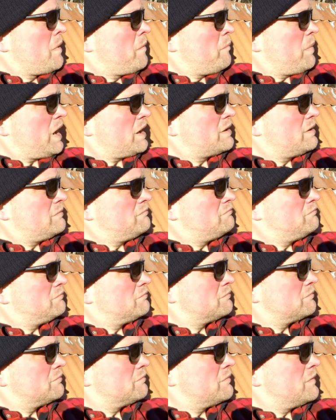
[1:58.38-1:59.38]
But
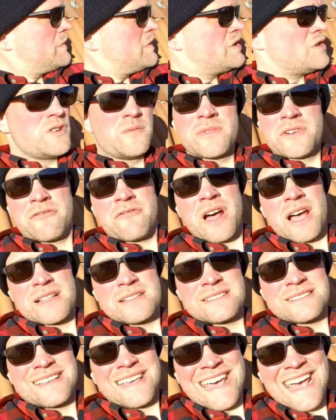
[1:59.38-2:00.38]
human
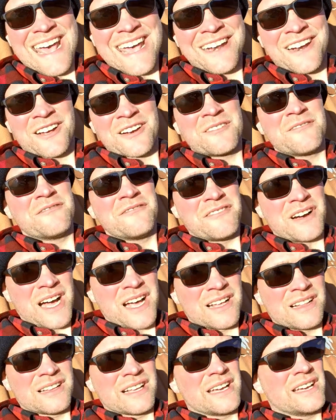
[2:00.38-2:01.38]
rights cannot
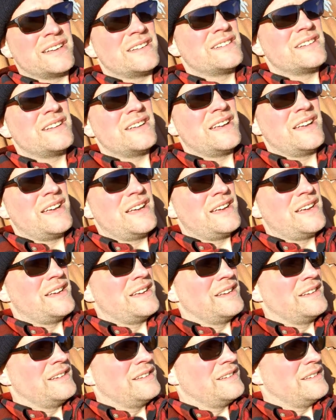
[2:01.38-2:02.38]
violate
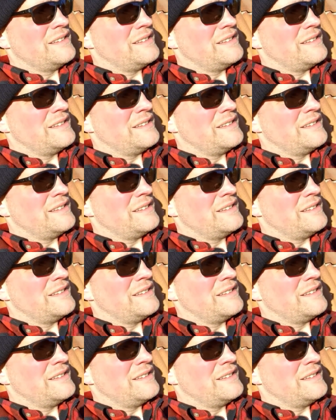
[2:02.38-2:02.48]
uh,